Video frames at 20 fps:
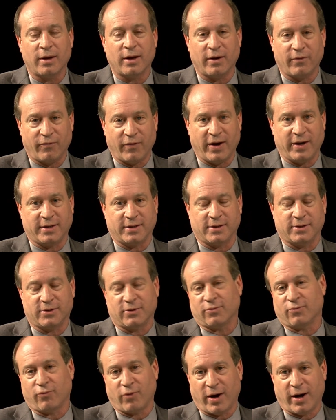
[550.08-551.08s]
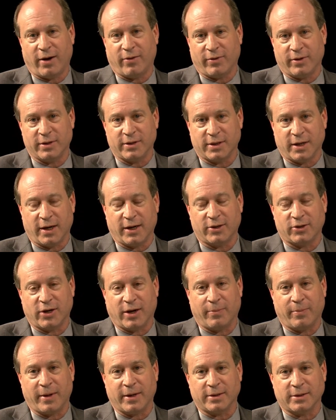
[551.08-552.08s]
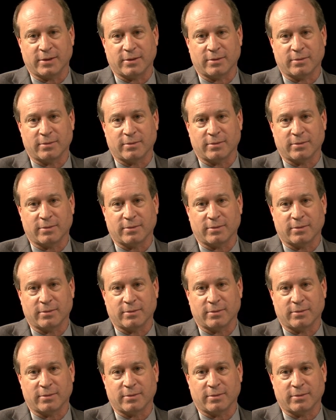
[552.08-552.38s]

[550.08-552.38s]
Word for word: and faces right here in the City of Champions.